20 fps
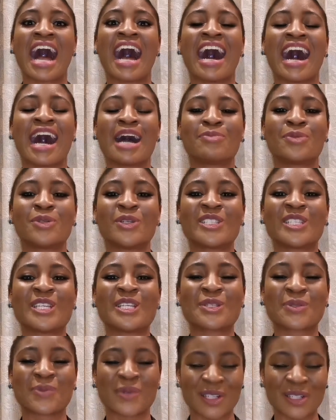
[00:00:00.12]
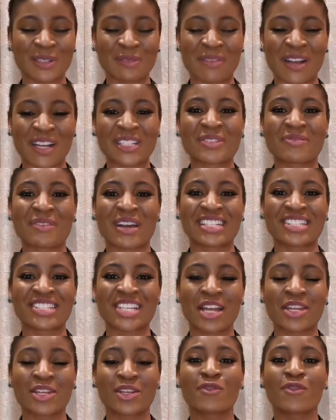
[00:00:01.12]
Hi beauties, welcome back to my
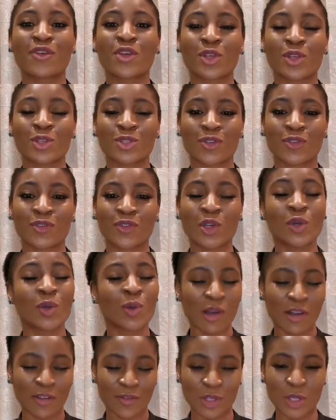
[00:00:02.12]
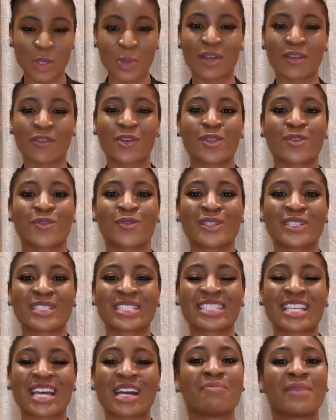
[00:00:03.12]
channel. For those of you who are viewing for the
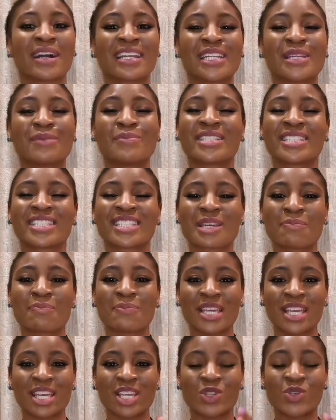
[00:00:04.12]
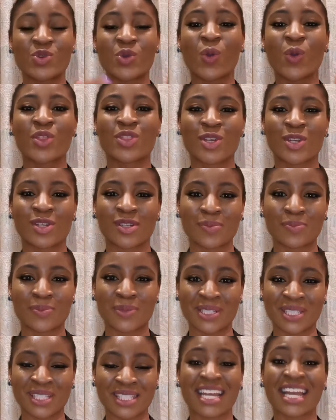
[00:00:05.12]
first time, my name is Tippy, your
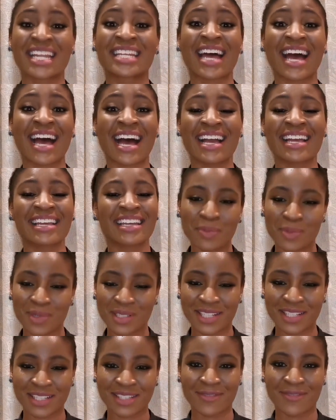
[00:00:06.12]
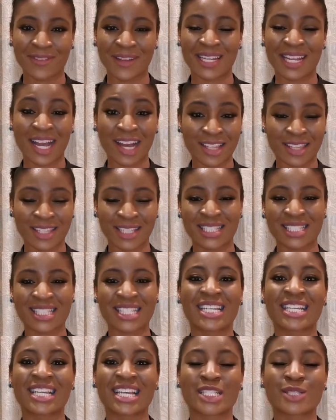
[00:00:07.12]
therapist, and I am a certified health and
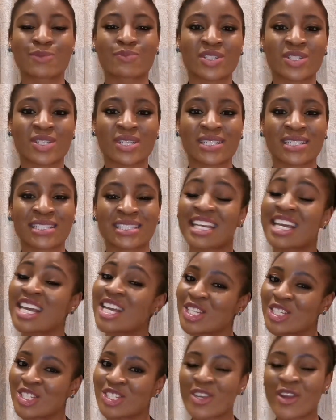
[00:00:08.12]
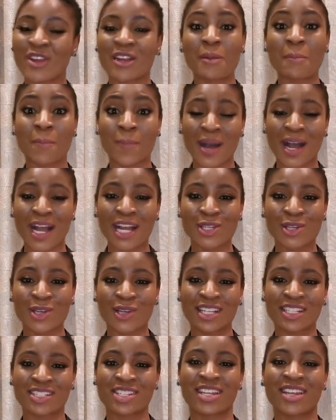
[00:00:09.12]
skincare specialist, sharing my
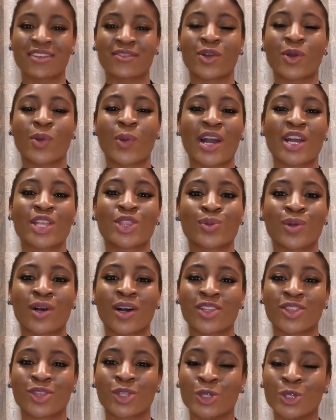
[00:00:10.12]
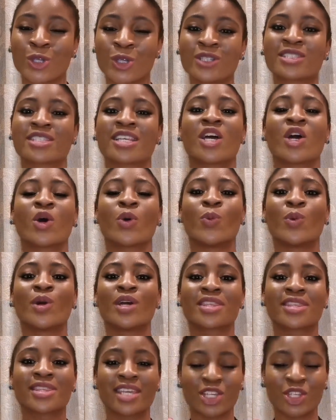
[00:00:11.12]
knowledge that I've acquired throughout the years
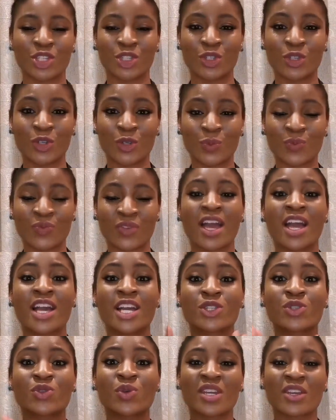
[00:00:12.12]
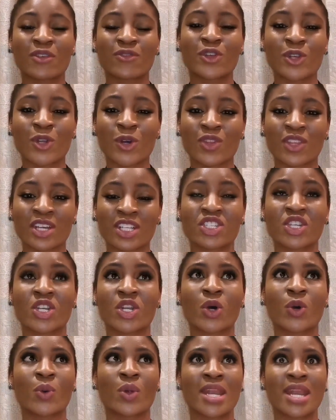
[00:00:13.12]
with you. So if you know that you
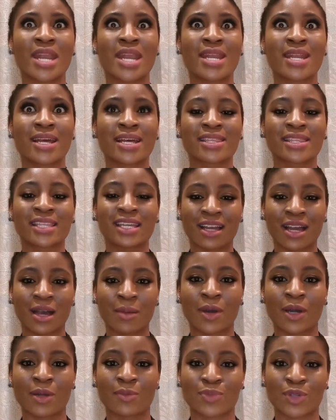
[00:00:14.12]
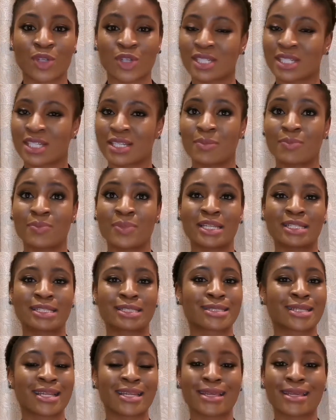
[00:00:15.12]
know nothing about beauty, be it
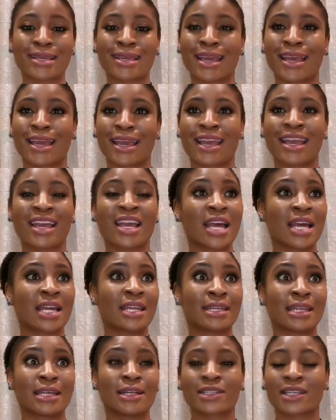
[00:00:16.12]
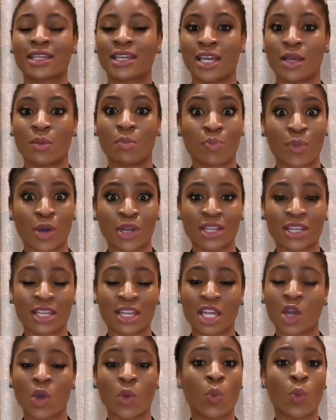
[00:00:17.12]
skincare, nail care, body
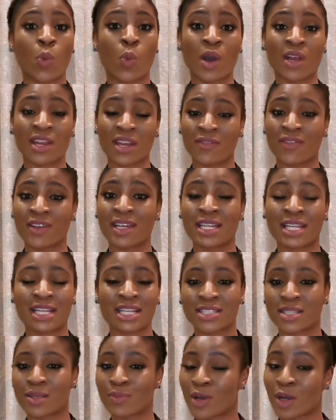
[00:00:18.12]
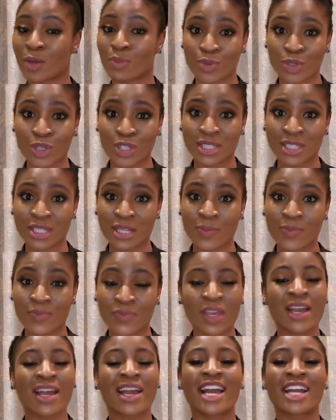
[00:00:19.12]
care, whatever it is about beauty,
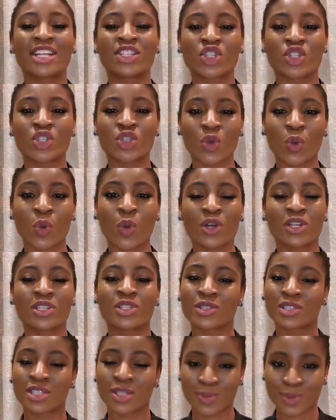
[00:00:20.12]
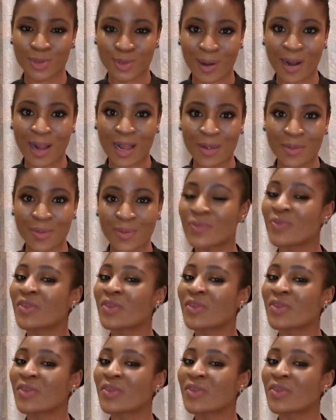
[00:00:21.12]
ensure to subscribe,